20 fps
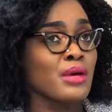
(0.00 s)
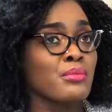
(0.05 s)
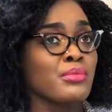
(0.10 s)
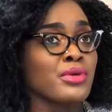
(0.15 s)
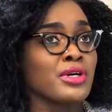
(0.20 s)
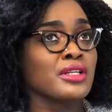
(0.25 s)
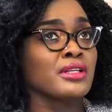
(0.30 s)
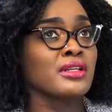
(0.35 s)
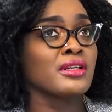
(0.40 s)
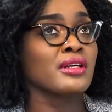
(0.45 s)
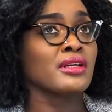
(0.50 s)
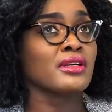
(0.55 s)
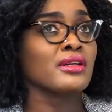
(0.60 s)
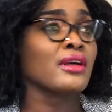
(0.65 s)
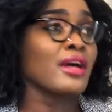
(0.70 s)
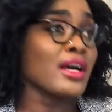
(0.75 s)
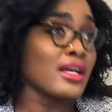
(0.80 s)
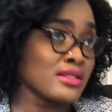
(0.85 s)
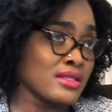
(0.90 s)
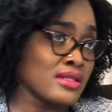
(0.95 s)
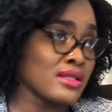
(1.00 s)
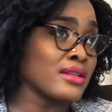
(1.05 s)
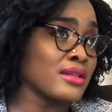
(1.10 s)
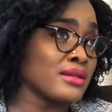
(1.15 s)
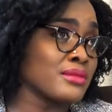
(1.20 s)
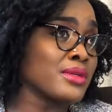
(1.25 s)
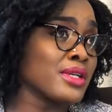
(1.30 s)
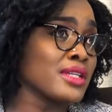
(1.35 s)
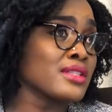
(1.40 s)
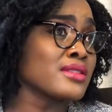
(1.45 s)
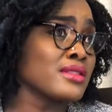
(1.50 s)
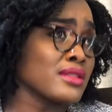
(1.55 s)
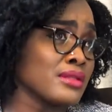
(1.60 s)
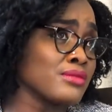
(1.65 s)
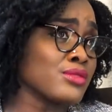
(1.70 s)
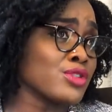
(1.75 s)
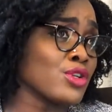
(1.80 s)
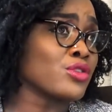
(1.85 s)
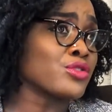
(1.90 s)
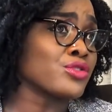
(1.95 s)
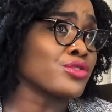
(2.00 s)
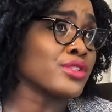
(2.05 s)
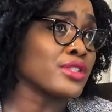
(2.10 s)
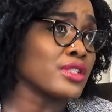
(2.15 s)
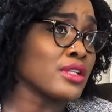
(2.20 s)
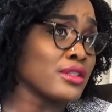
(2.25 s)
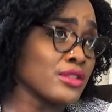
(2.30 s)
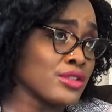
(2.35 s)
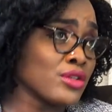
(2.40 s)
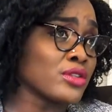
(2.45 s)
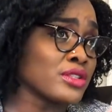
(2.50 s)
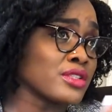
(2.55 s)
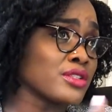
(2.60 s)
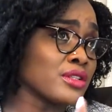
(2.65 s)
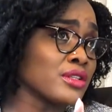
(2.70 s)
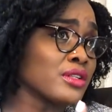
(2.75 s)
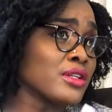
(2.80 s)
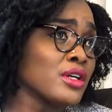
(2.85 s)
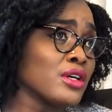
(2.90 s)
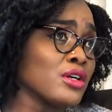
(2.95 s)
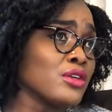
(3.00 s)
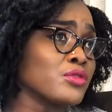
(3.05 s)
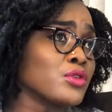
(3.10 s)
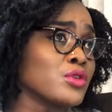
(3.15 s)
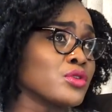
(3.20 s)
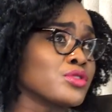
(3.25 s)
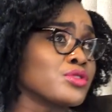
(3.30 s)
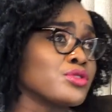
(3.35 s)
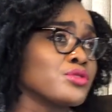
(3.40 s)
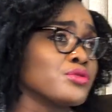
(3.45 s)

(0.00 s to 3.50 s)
But as a doctor, of course,